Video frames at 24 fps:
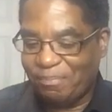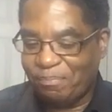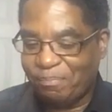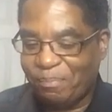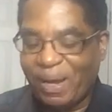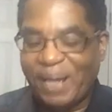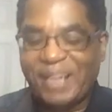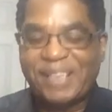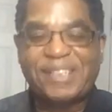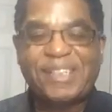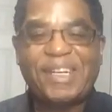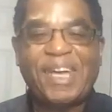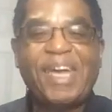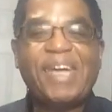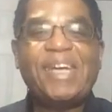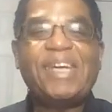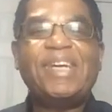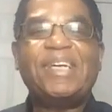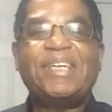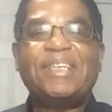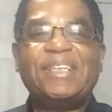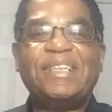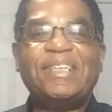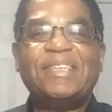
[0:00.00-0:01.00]
by
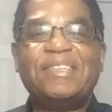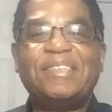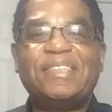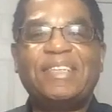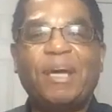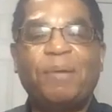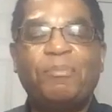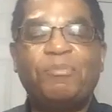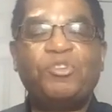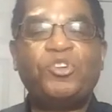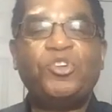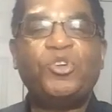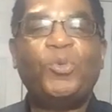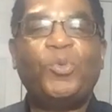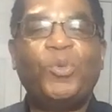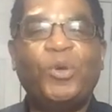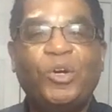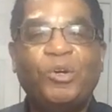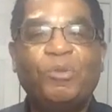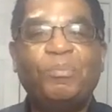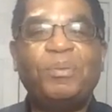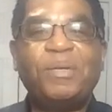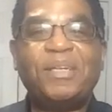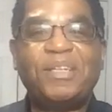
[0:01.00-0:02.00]
taking these steps you
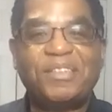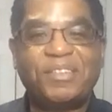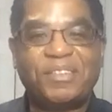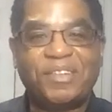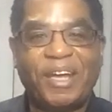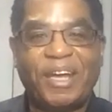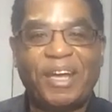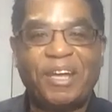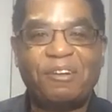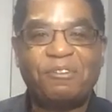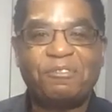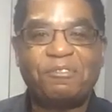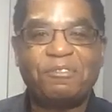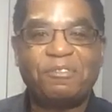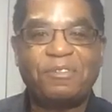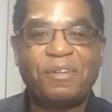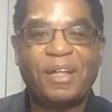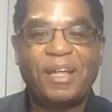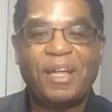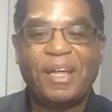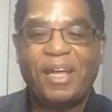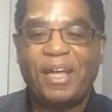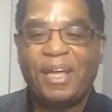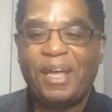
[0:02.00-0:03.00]
will be safe.
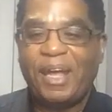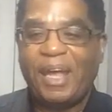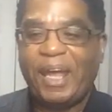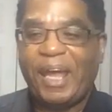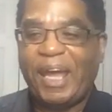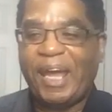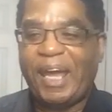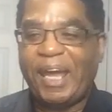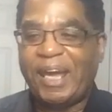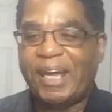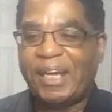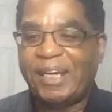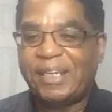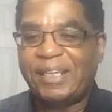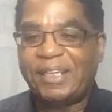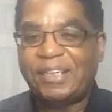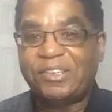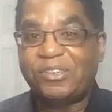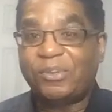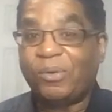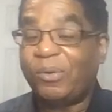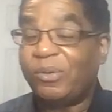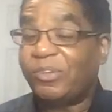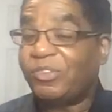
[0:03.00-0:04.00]
And
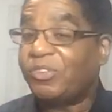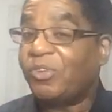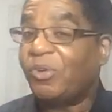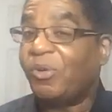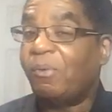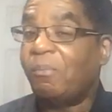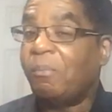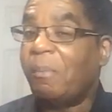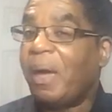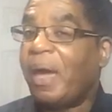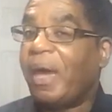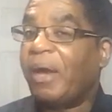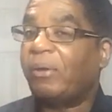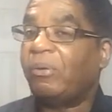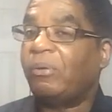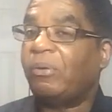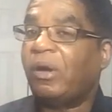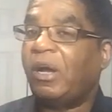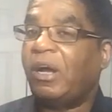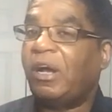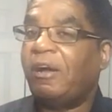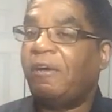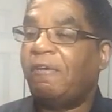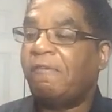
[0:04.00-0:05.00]
it's also a matter
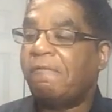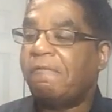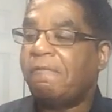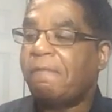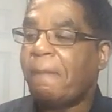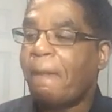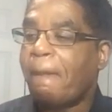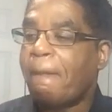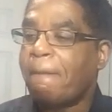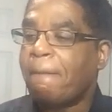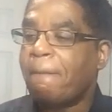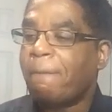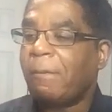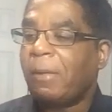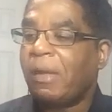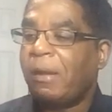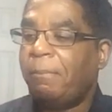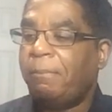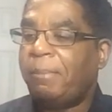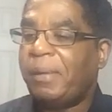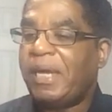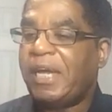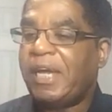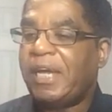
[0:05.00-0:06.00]
of
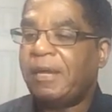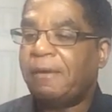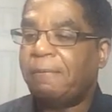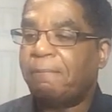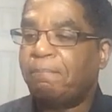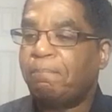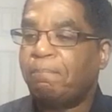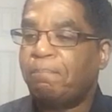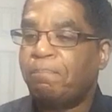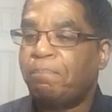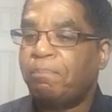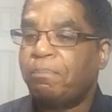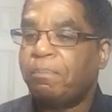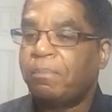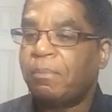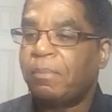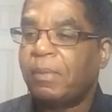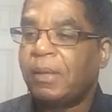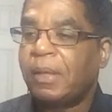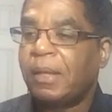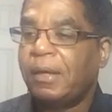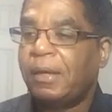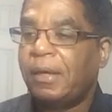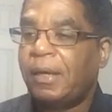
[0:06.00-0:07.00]
being
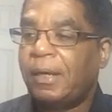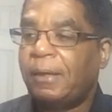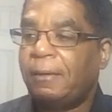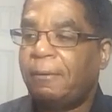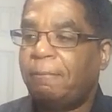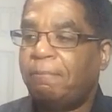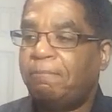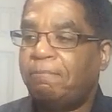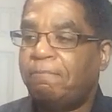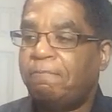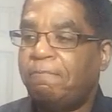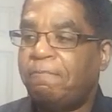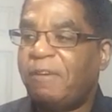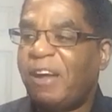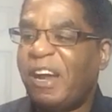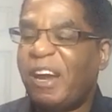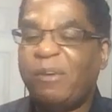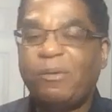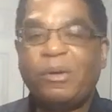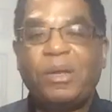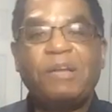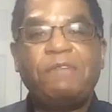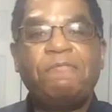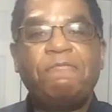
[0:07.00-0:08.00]

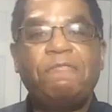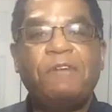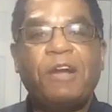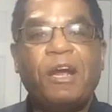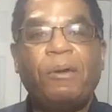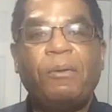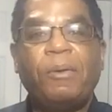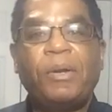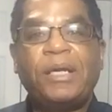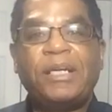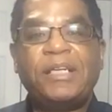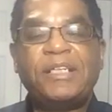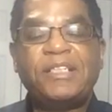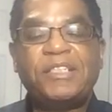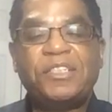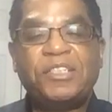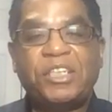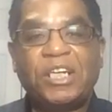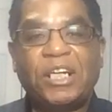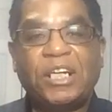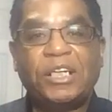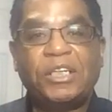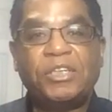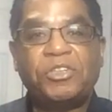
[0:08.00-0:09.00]
very, very
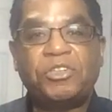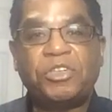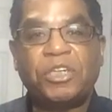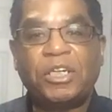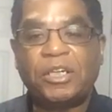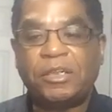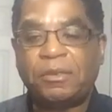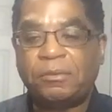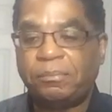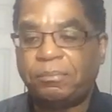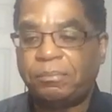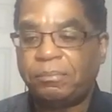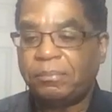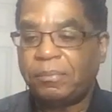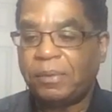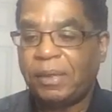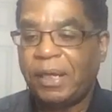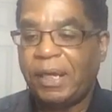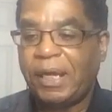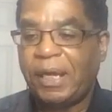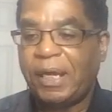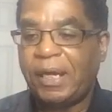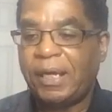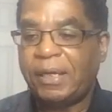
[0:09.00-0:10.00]
diligent
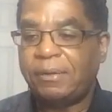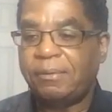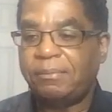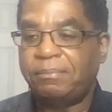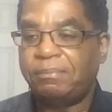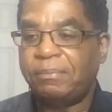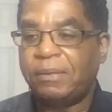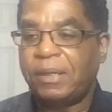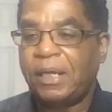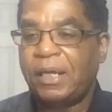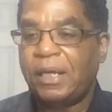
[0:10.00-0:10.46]
and